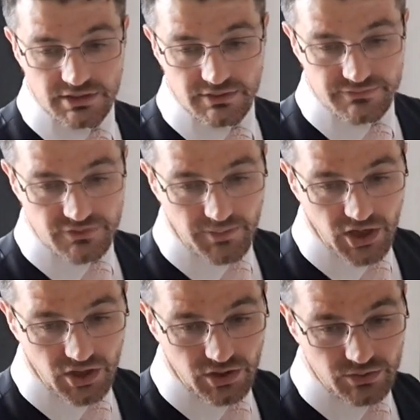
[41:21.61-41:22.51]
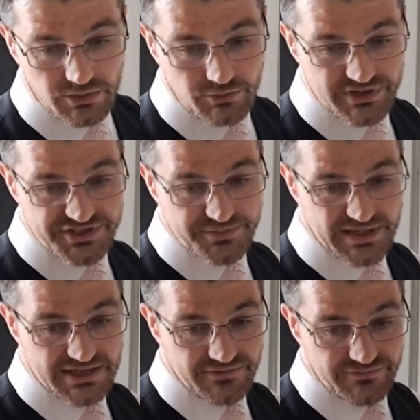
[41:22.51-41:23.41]
from O with
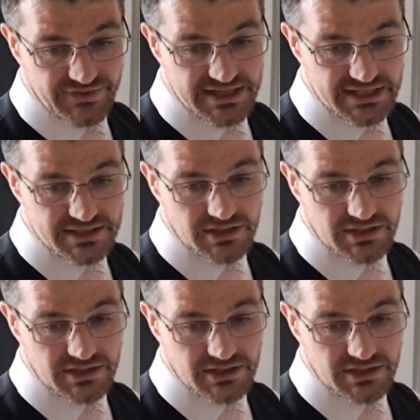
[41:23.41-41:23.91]
speed v